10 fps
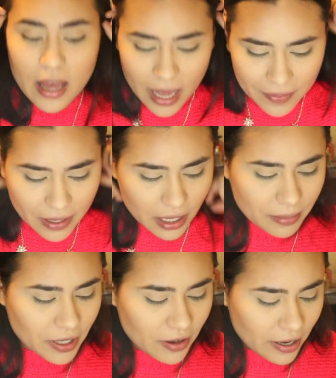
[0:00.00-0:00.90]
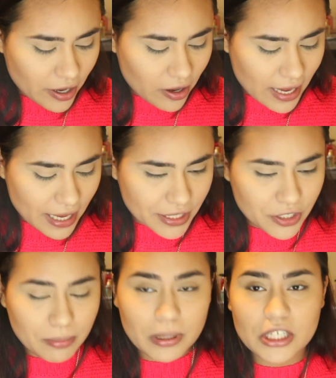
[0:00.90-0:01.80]
And then I'm going to go ahead and
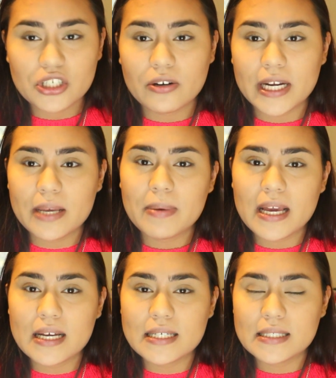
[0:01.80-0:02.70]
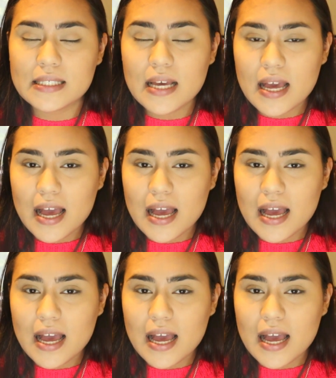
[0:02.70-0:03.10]
do blush already because